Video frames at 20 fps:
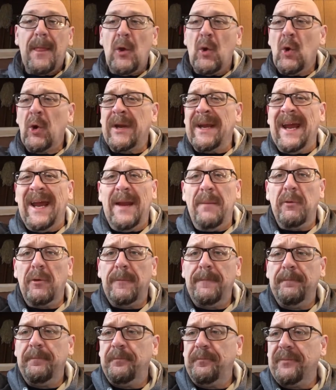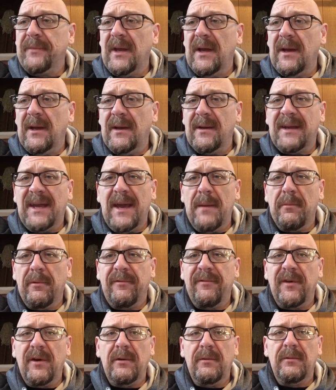or cable, uh, cable
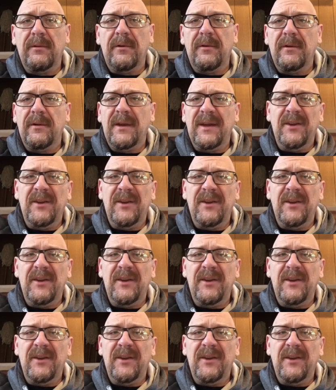phone or